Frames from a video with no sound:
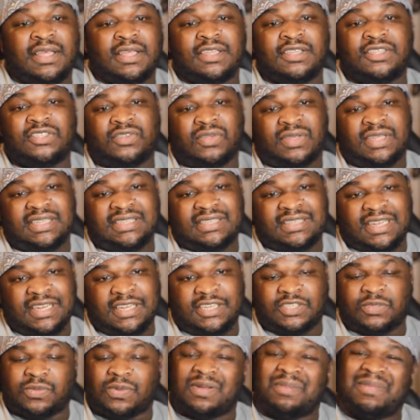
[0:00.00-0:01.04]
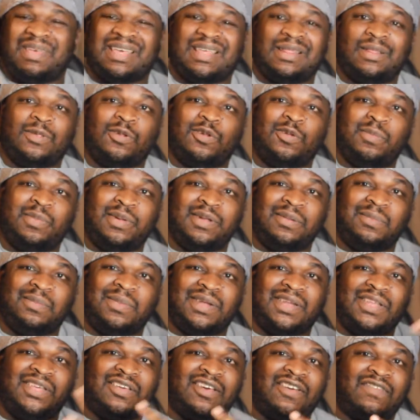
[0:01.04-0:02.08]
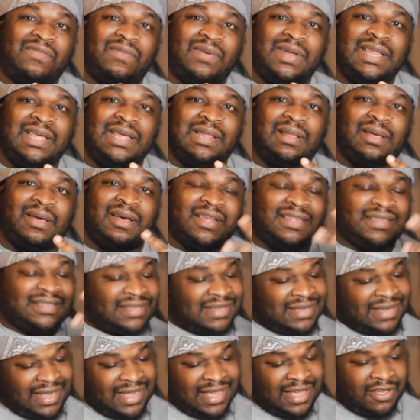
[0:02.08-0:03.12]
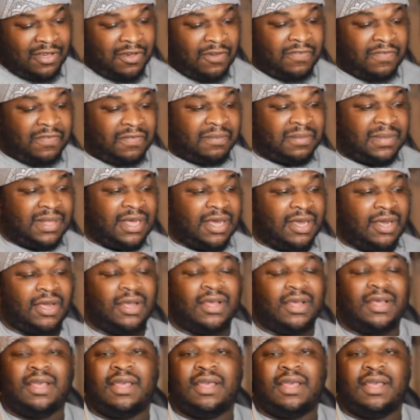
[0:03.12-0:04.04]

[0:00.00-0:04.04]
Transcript: So he said he just wanted to make a little bit of money off what he lost and go from there.